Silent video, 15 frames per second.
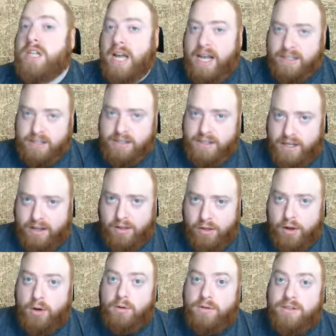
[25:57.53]
testing
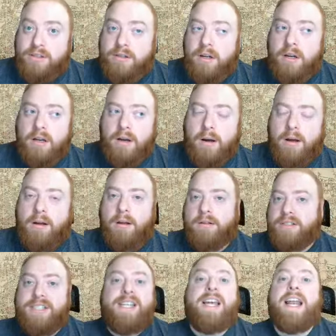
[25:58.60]
those
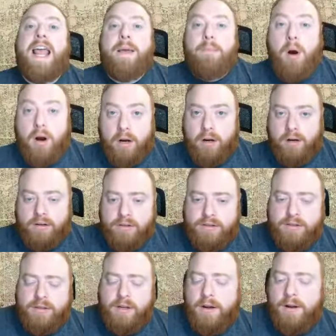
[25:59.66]
DNA
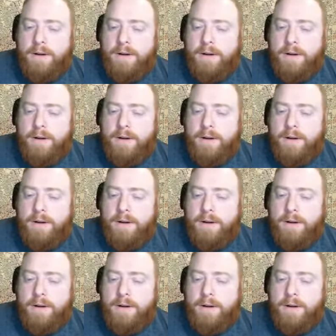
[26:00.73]
markers.